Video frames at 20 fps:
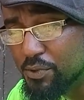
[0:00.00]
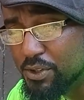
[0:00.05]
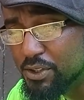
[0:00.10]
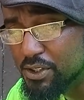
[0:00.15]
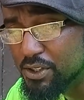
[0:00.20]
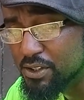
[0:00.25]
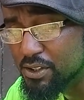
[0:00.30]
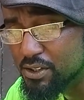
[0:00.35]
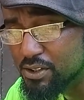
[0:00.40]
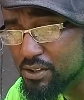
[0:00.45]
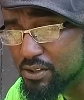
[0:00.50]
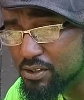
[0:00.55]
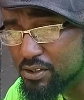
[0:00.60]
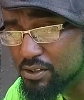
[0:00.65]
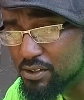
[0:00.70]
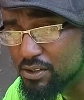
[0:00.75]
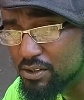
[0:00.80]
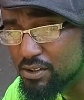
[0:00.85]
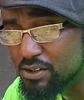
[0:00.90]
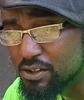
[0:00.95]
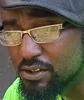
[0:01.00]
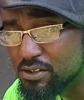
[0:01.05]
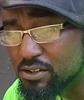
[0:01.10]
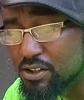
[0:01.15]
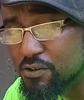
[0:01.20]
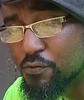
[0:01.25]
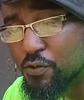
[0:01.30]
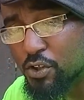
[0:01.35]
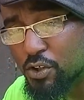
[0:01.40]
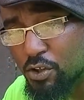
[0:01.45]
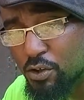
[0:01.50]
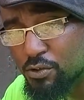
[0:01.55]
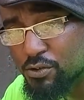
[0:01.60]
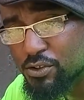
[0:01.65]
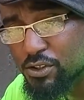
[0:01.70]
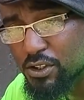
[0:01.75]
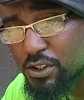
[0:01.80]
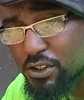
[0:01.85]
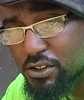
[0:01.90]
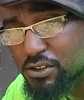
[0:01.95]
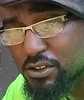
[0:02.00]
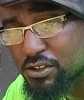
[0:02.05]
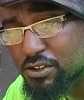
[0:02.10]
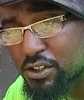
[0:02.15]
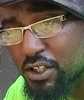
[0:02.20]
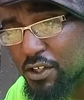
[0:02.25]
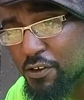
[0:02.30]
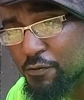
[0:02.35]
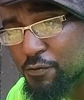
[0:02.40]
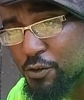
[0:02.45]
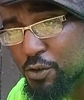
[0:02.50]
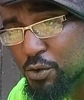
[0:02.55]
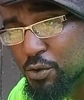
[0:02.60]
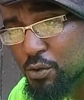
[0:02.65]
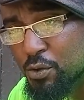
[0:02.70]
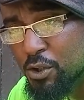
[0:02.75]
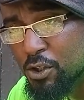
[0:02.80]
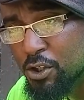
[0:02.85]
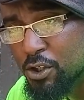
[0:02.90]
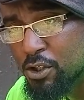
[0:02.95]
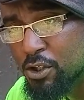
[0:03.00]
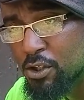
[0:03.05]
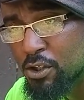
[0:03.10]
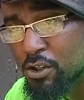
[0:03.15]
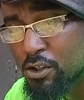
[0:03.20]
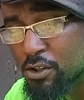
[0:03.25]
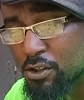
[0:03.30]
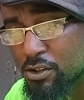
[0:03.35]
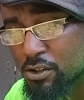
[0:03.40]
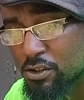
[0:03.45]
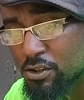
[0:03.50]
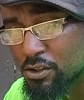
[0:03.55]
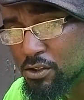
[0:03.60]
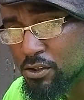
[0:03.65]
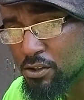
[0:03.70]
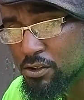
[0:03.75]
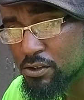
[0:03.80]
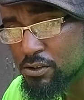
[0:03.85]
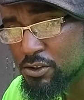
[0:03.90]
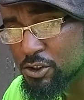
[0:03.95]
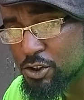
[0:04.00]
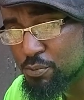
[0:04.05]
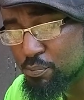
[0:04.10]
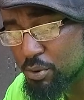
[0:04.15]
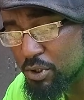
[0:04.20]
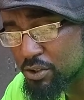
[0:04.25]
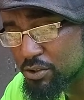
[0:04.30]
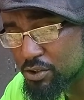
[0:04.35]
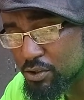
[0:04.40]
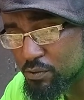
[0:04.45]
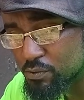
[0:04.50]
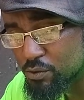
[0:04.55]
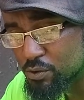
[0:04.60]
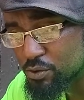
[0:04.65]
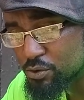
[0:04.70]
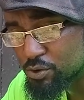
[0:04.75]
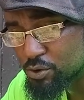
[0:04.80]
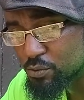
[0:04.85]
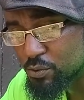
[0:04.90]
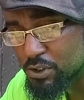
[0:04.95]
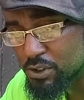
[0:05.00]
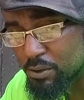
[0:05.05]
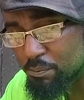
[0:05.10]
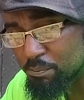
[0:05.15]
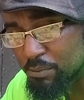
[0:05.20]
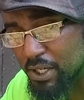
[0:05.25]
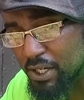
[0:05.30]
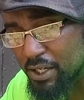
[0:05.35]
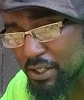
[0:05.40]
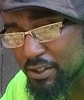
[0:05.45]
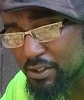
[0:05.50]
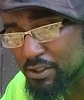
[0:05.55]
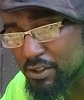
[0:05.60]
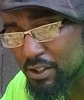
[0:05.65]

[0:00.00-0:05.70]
The difficulty is if you split the roots with the mattock